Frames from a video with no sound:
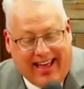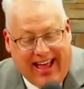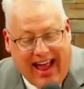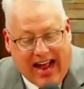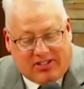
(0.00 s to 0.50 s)

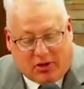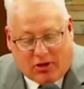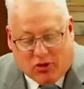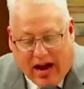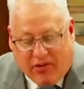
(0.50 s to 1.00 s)
And so they're
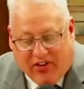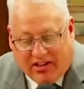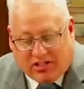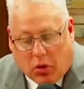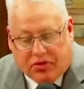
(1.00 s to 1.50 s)
trying to figure this
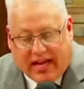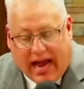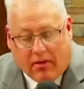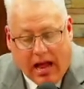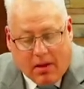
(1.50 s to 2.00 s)
whole thing
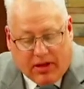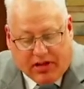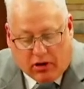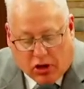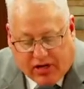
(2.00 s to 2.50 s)
out, but they're
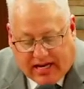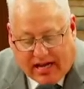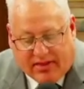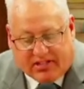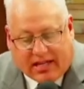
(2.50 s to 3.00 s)
looking at
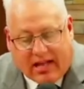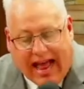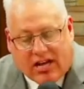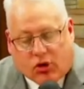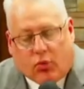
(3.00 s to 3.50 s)
this in the
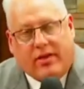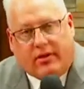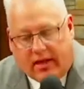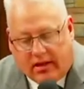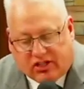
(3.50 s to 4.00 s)
natural rather
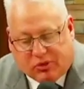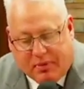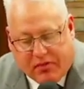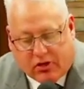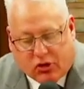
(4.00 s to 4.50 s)
than the
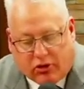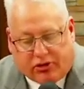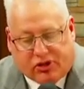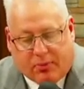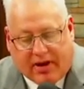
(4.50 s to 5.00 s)
spiritual, the
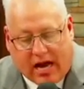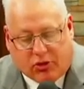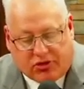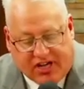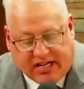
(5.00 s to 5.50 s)
supernatural.
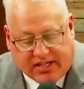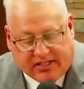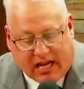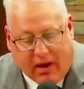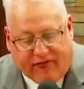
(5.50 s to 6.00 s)
And Jesus
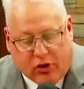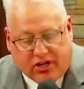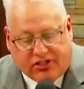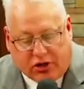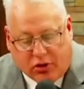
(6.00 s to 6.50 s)
said, My food is
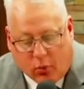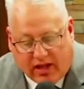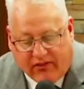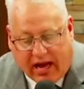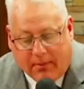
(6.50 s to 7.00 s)
to do the will of
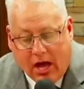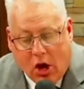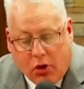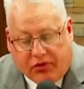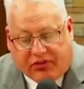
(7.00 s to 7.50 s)
him
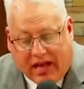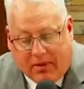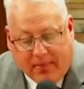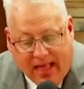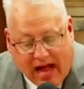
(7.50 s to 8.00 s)
who sent me
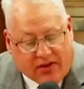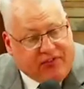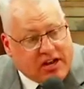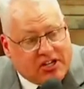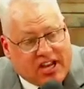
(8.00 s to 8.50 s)
and to
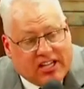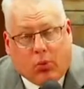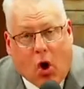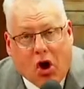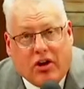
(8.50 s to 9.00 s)
finish his
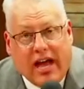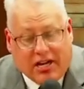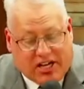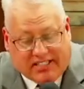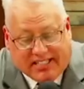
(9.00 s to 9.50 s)
work.
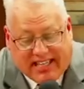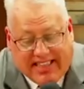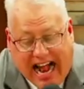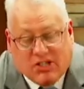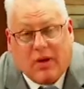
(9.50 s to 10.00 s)
Jesus said,
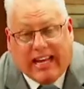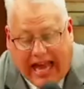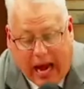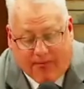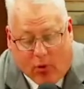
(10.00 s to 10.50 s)
That's what I
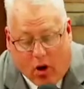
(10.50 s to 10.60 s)
came for.